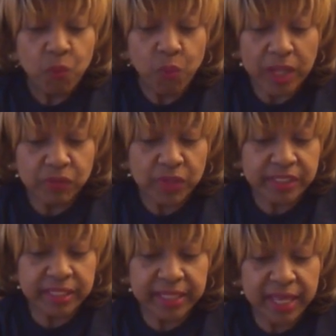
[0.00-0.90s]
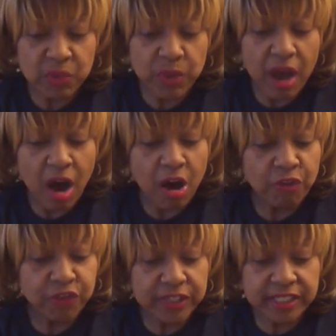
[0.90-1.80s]
Once again, we
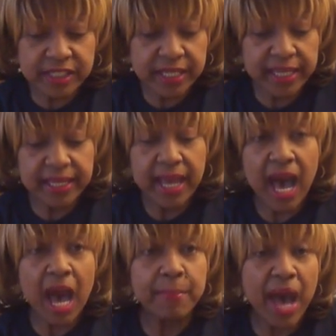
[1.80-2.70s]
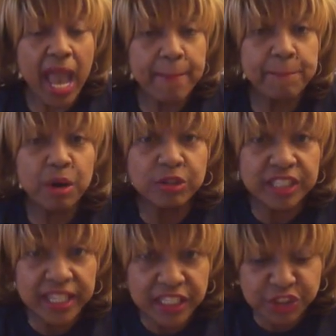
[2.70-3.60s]
often see
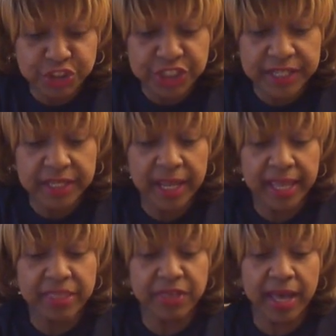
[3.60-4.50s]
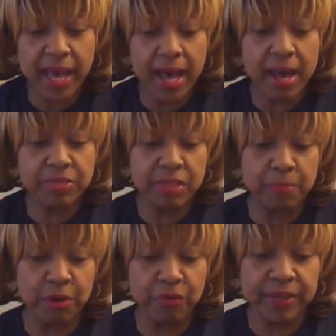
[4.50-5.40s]
hypotension in the
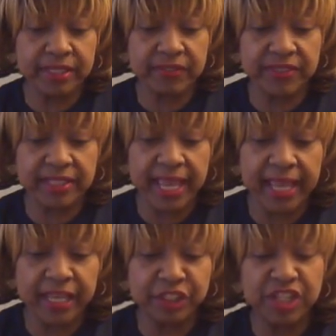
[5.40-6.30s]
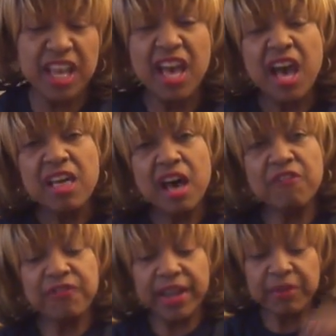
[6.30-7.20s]
progressive stage,
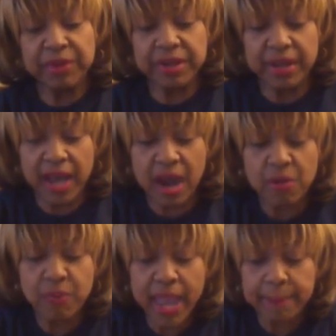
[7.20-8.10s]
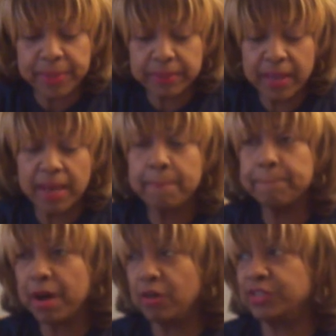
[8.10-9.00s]
a very rapid
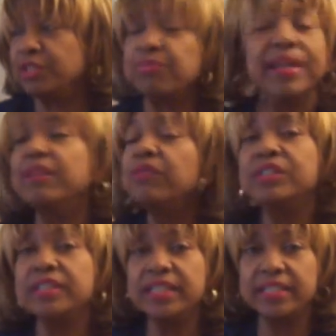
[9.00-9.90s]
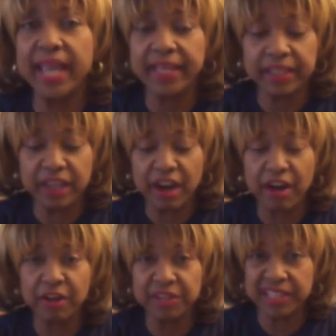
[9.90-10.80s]
pulse rate. We'll see
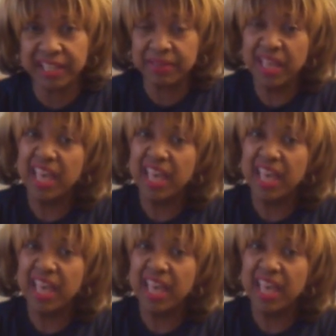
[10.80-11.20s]
tachycardia.